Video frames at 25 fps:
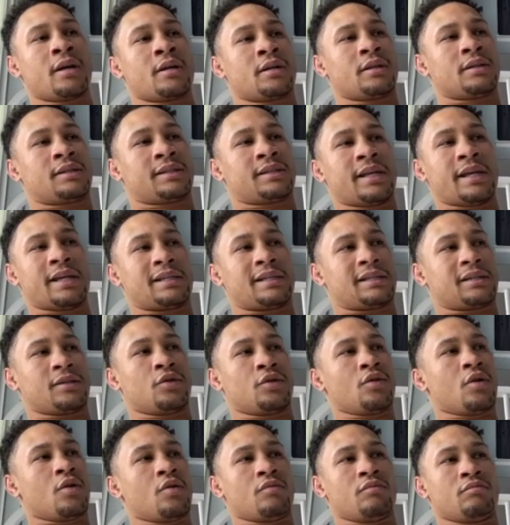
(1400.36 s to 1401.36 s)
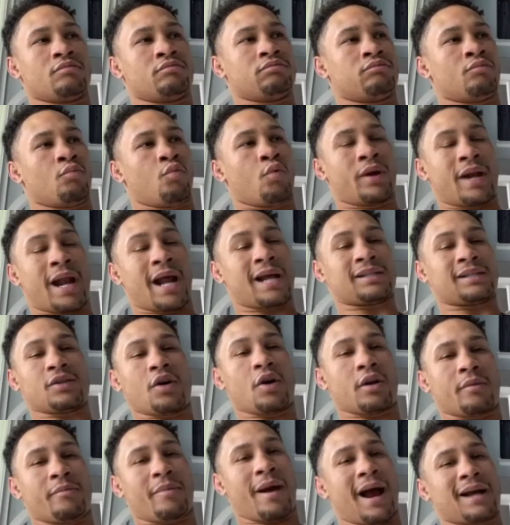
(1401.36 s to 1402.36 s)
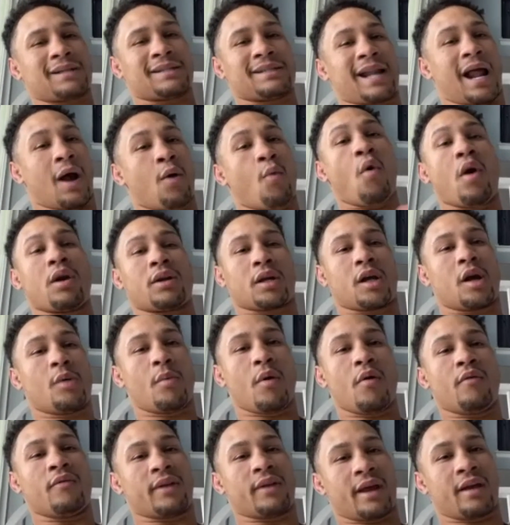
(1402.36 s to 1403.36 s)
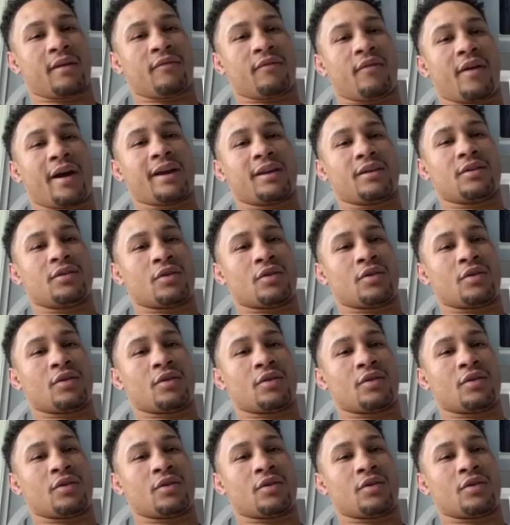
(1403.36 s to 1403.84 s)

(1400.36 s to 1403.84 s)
since, you know, when I started boxing, I wanted to come over there and fight.